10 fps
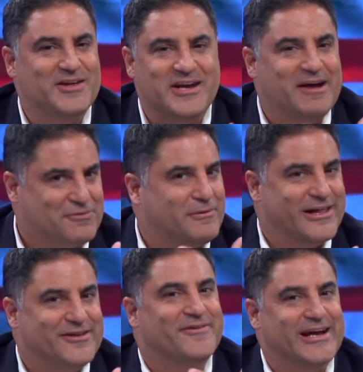you didn't have to
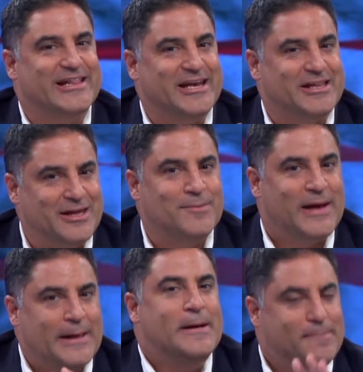bother writing that in the
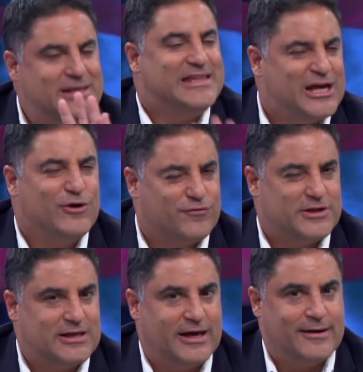email, but thank you for
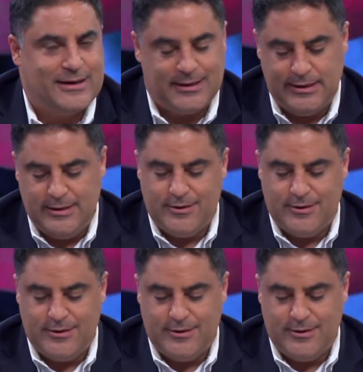the clarity.